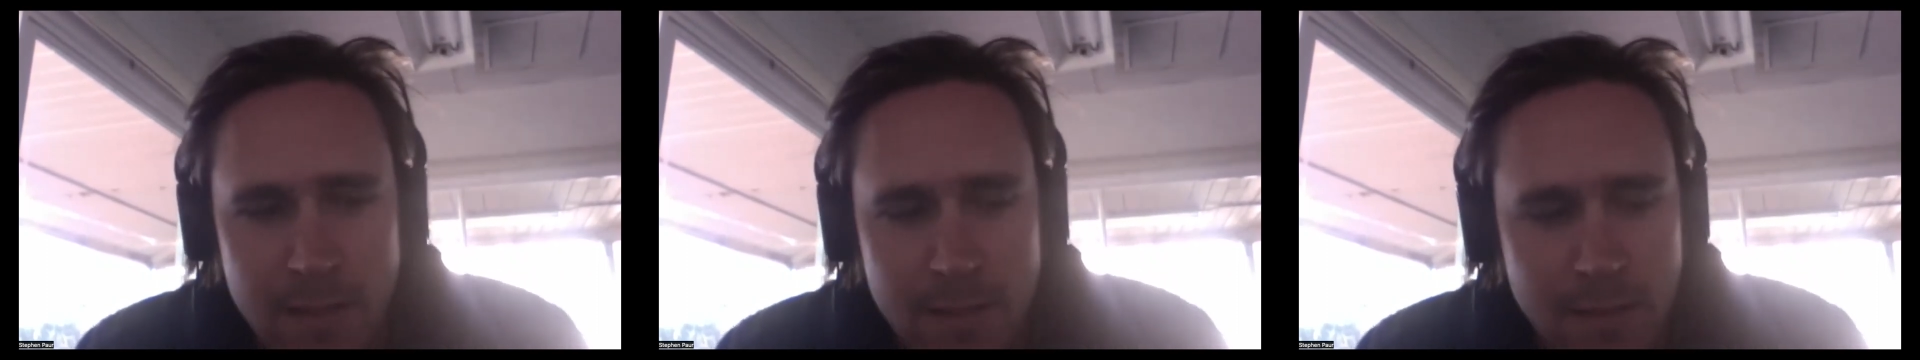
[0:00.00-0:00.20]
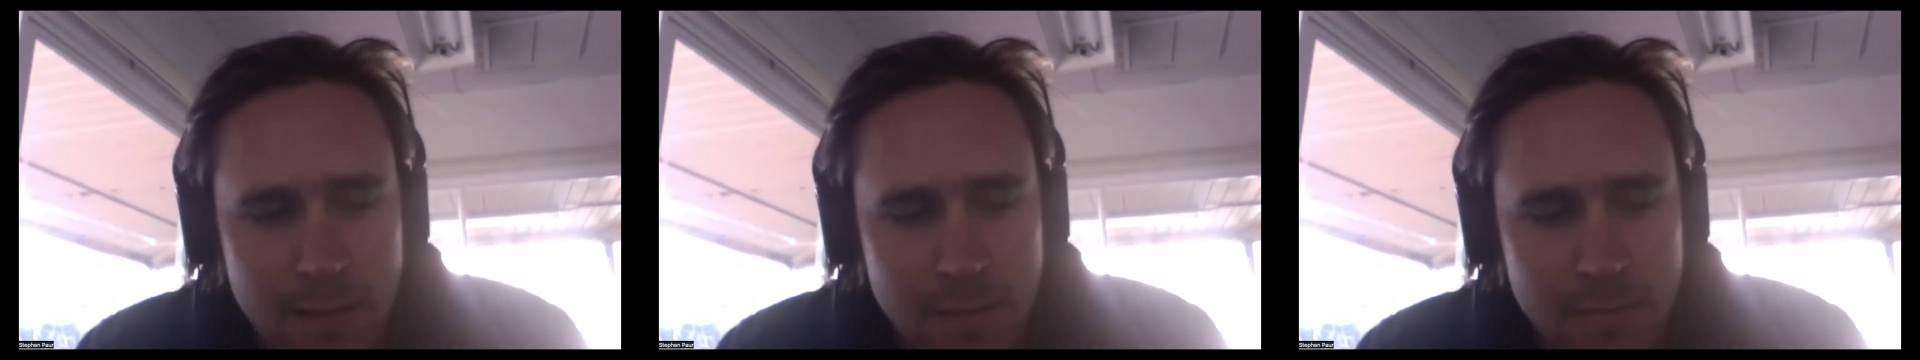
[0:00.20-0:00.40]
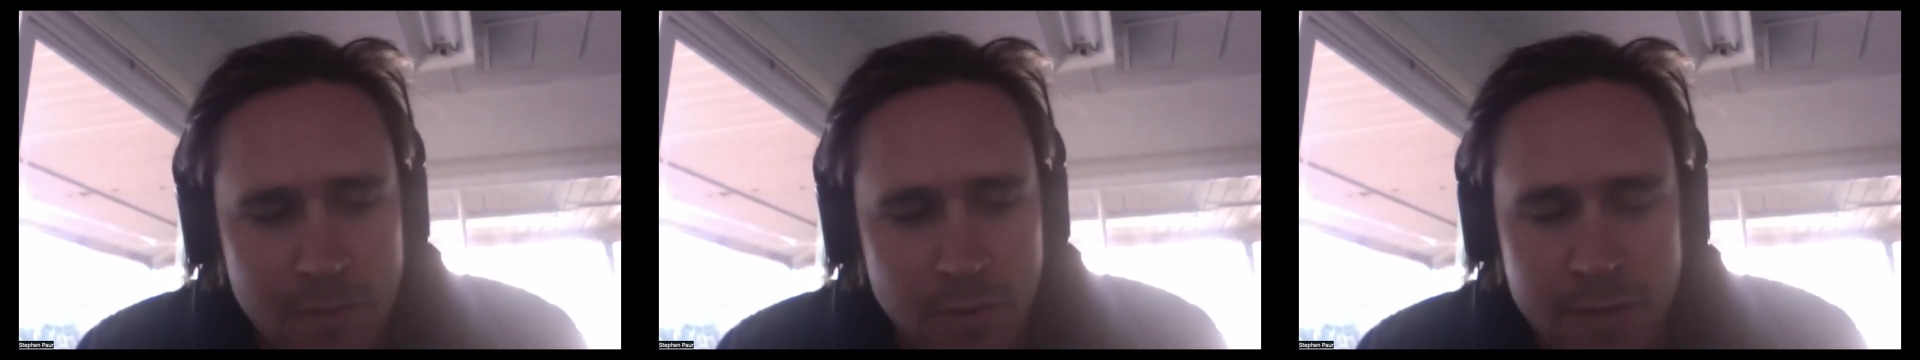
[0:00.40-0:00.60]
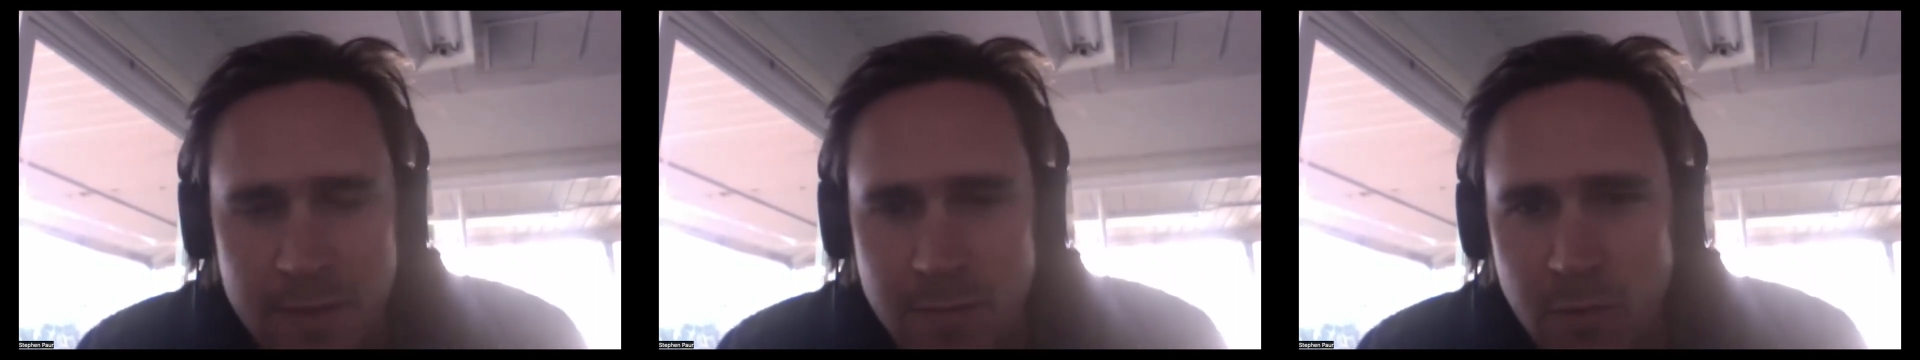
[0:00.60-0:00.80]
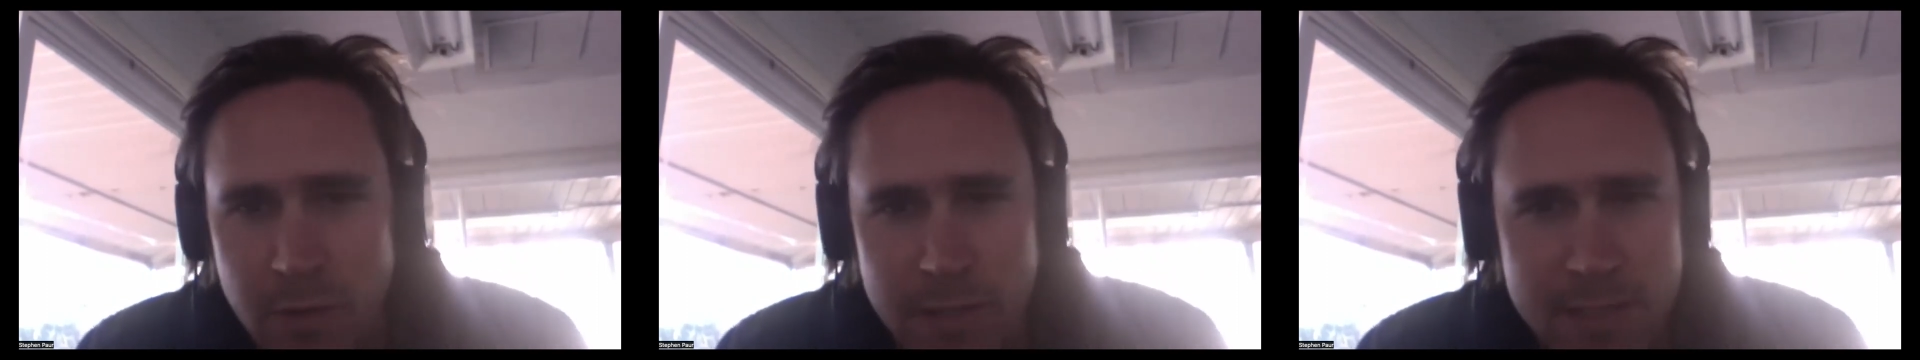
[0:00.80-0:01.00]
um, do I need
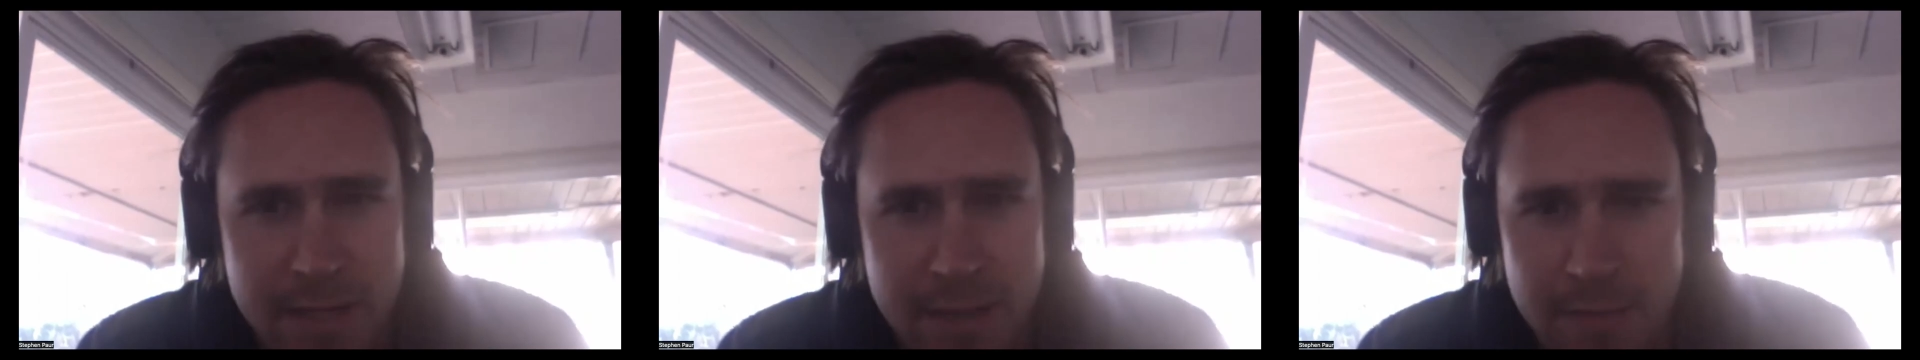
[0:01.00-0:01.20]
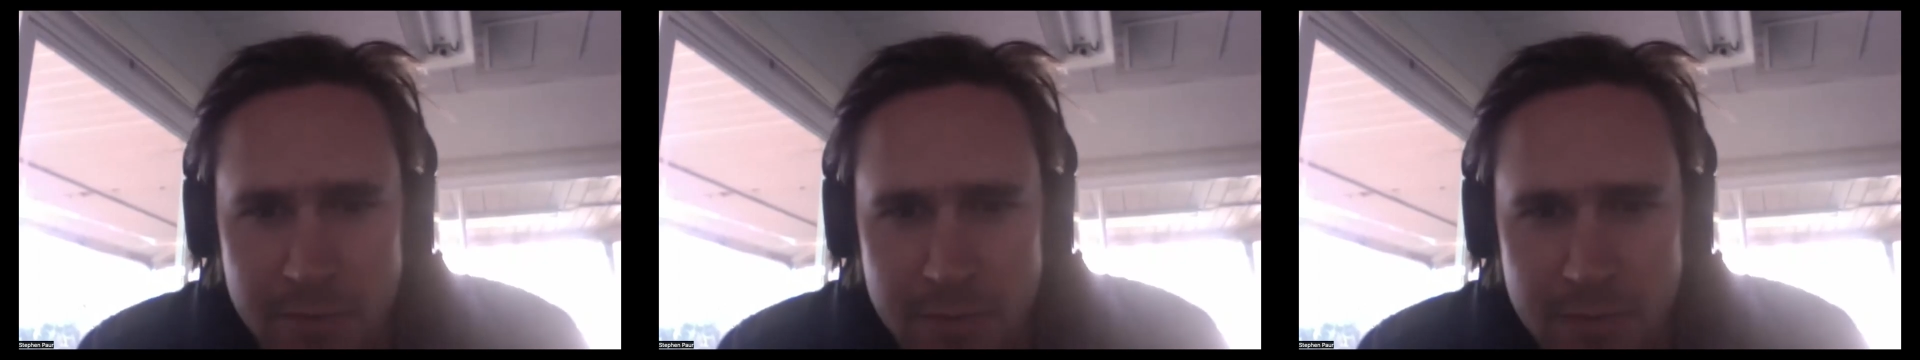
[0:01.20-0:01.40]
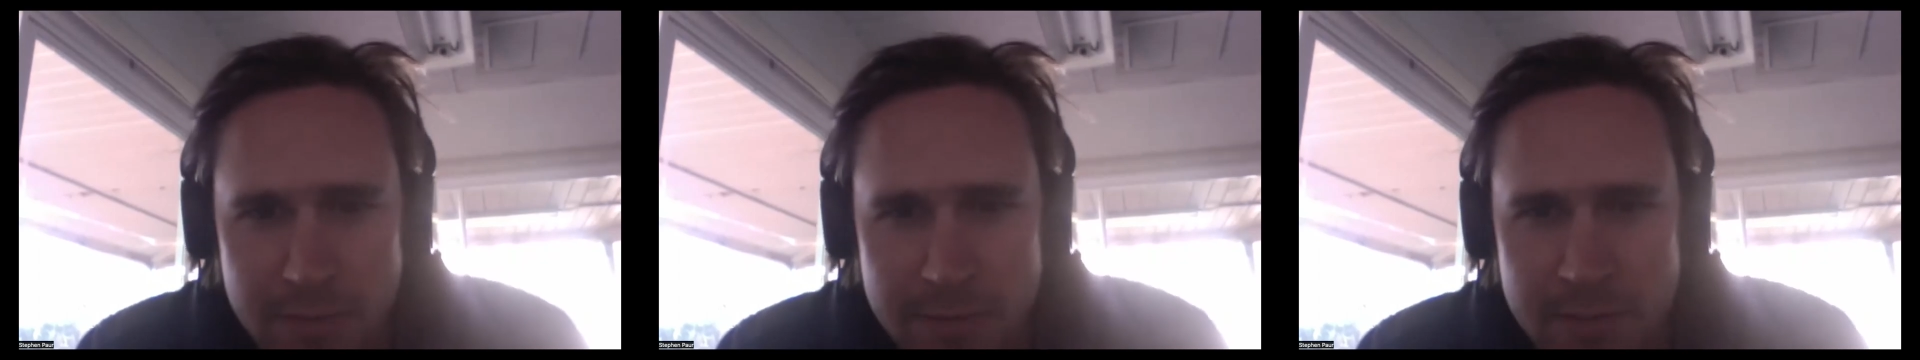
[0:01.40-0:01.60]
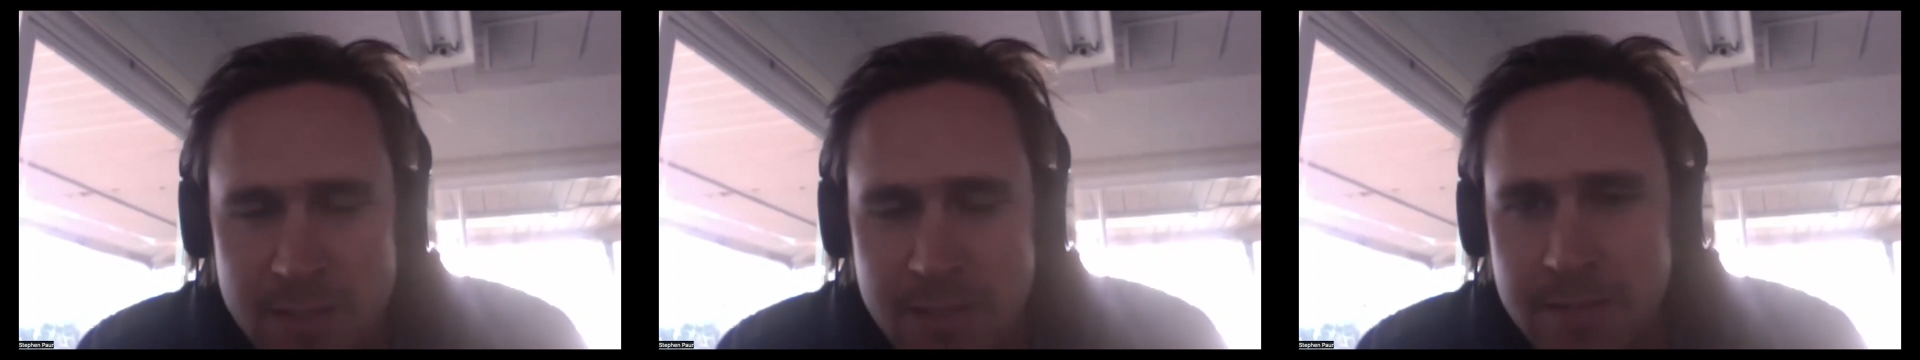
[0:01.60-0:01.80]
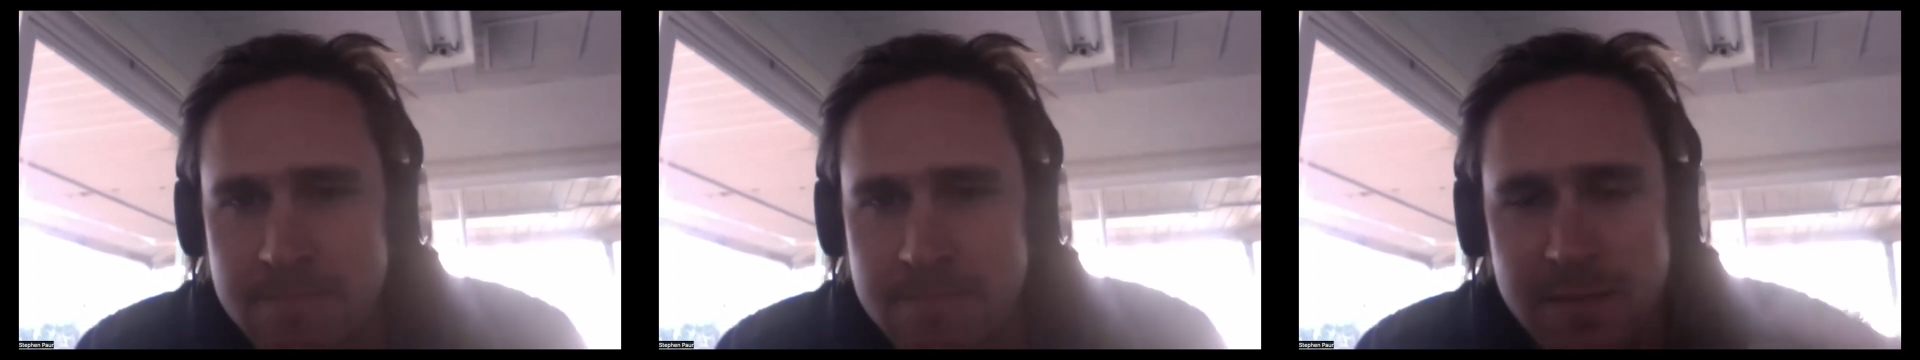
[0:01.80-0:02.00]
more
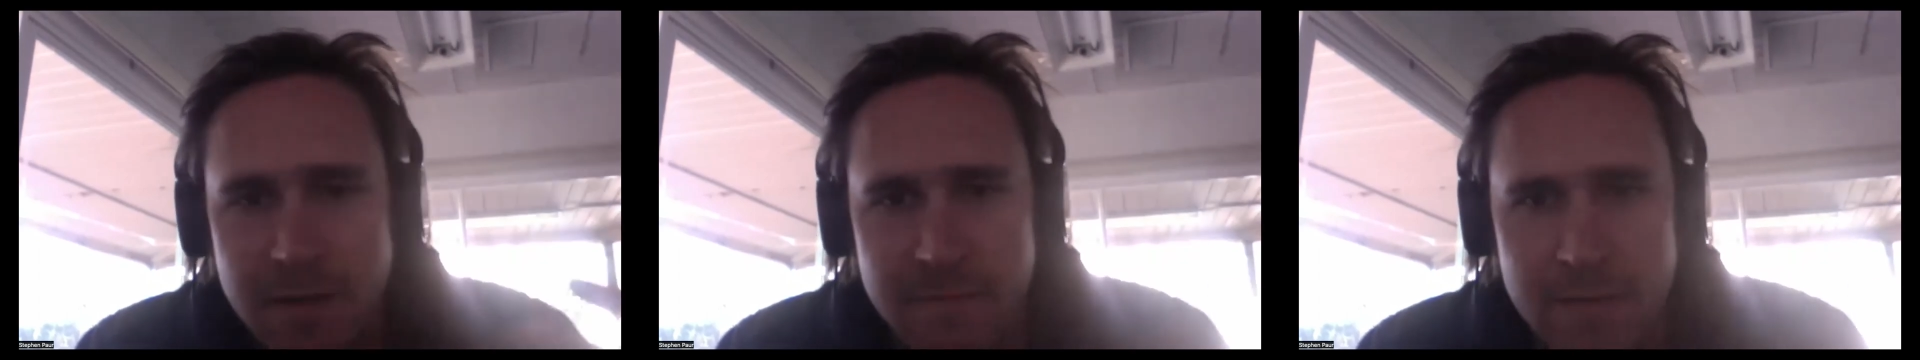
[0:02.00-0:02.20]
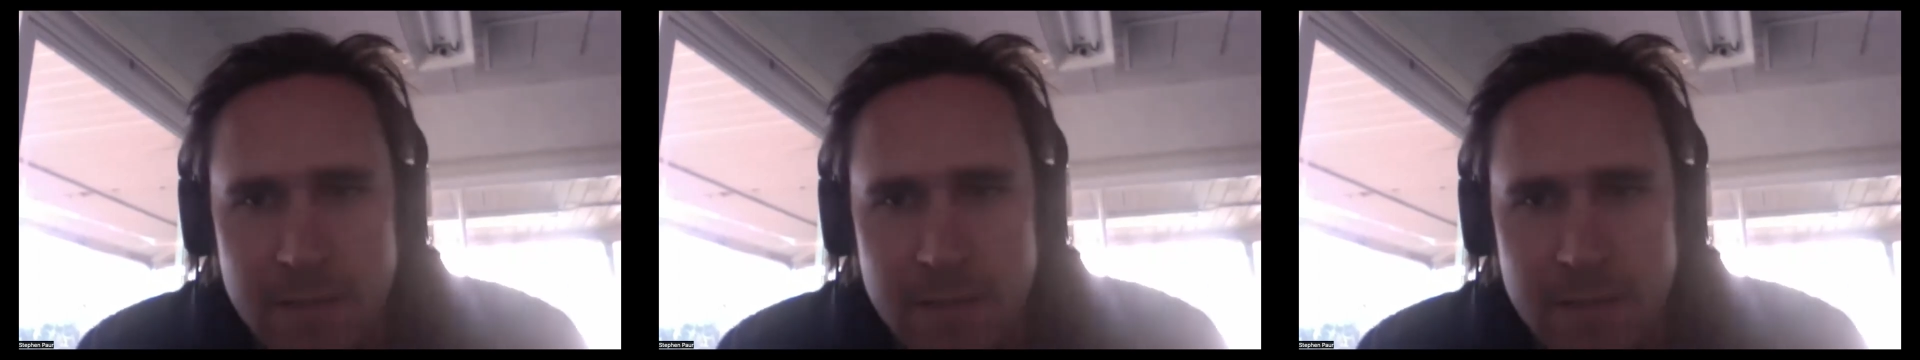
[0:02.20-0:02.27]
examples of